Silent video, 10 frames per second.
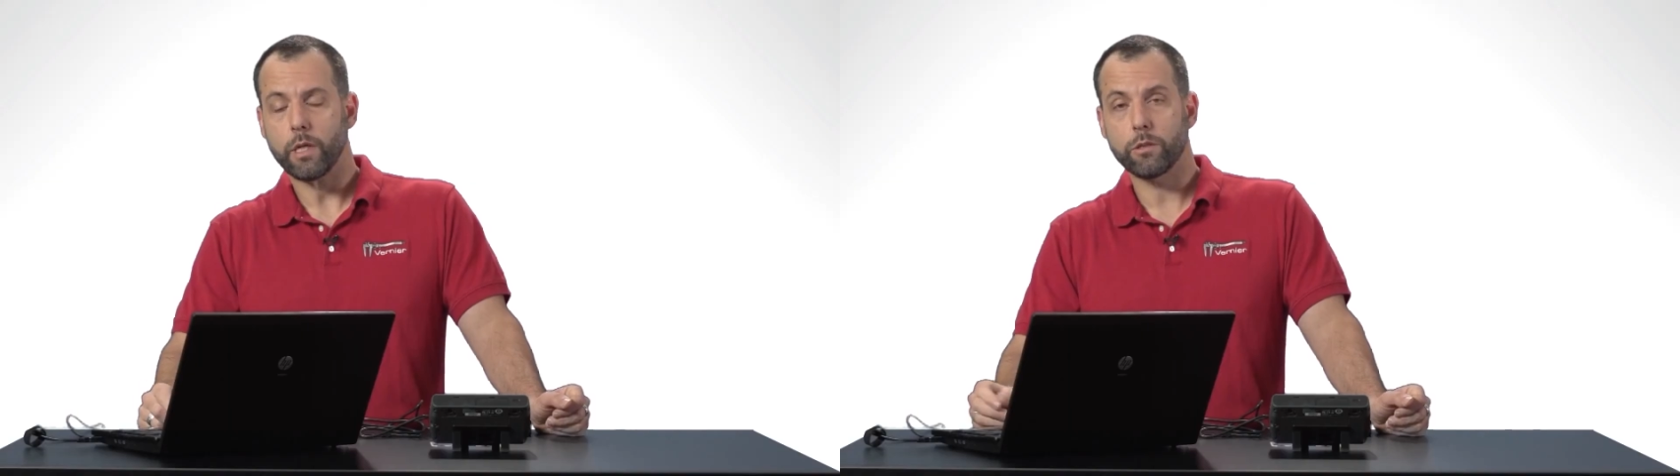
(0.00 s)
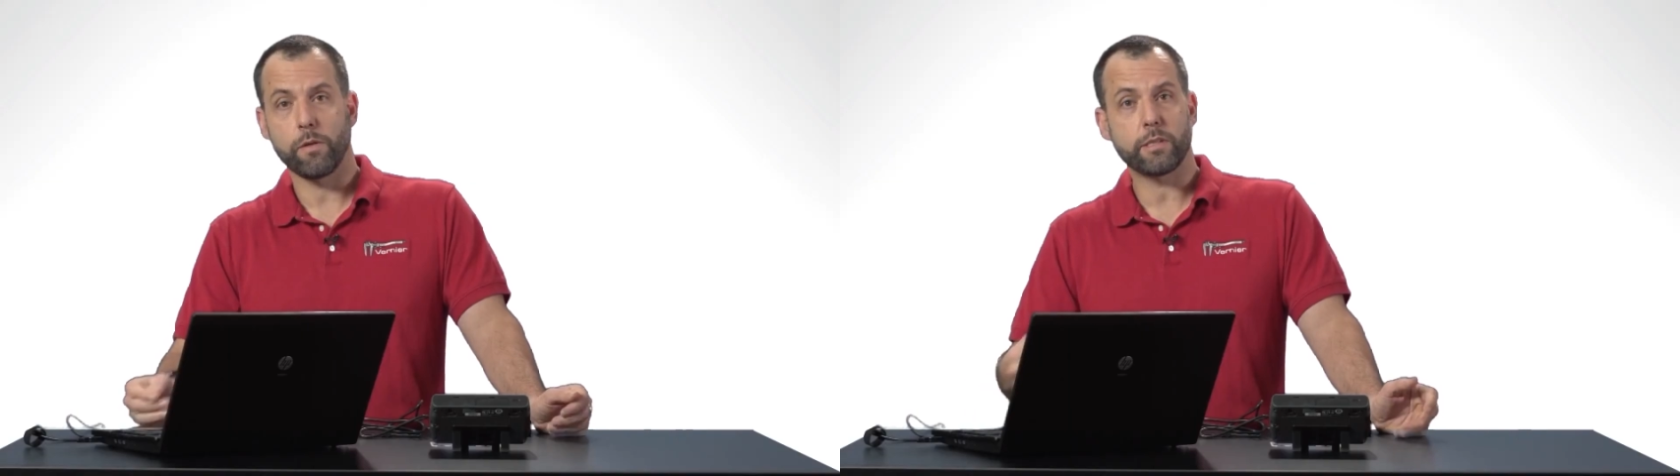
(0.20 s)

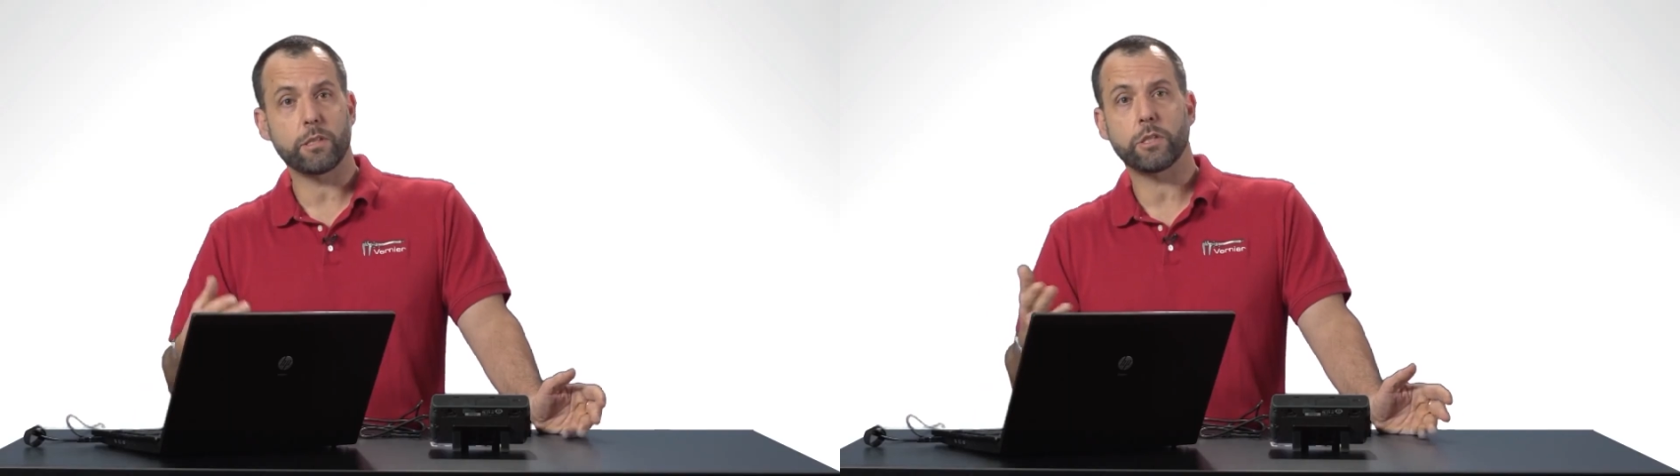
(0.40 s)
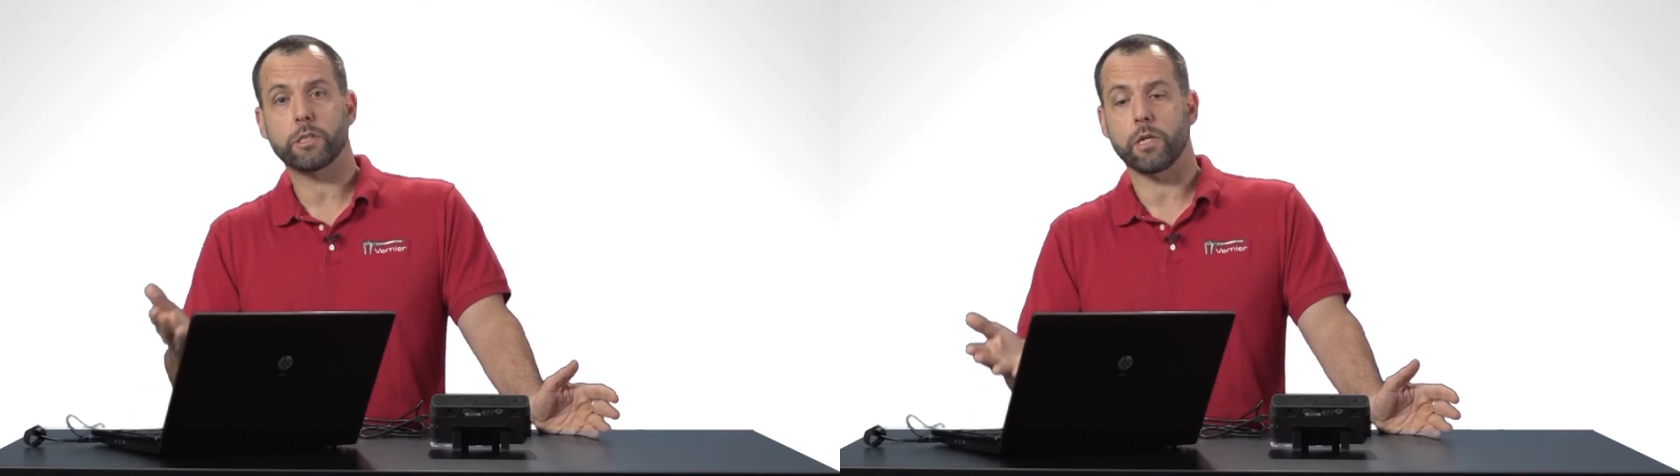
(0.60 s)
So this
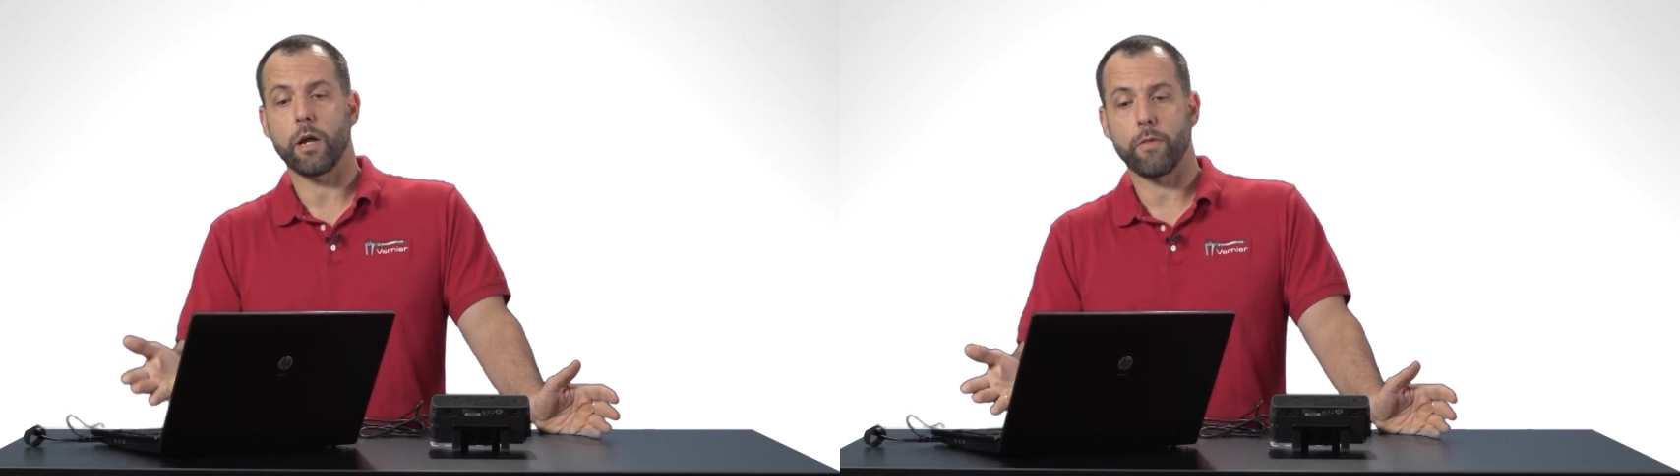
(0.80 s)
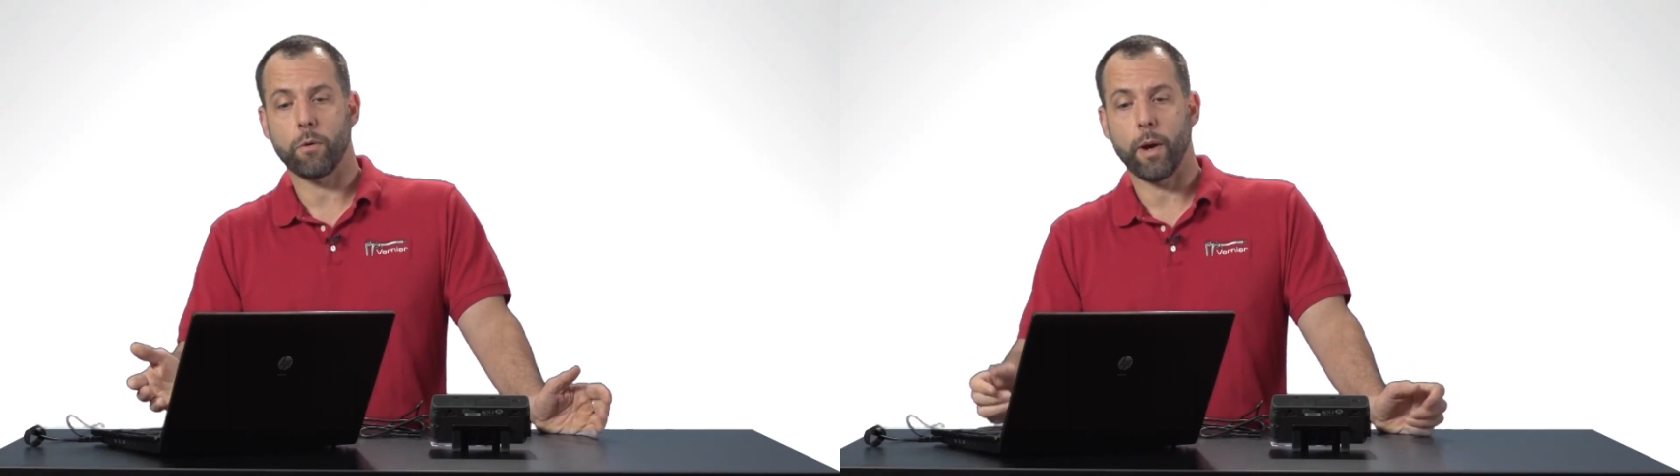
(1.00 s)
is just
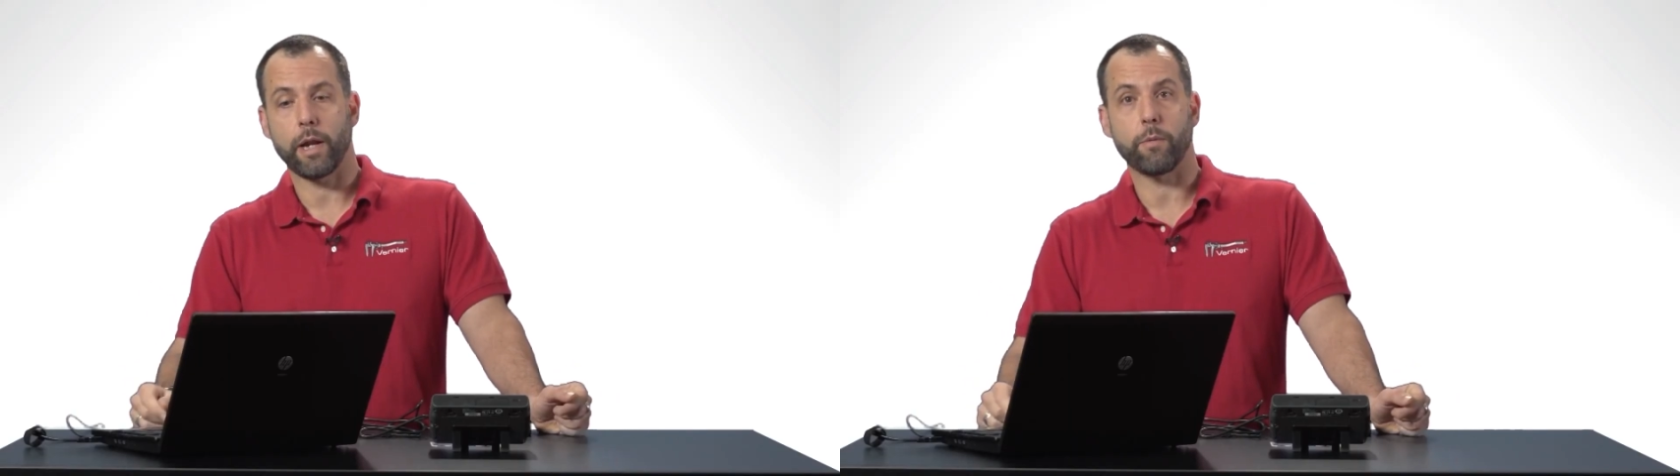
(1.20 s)
another way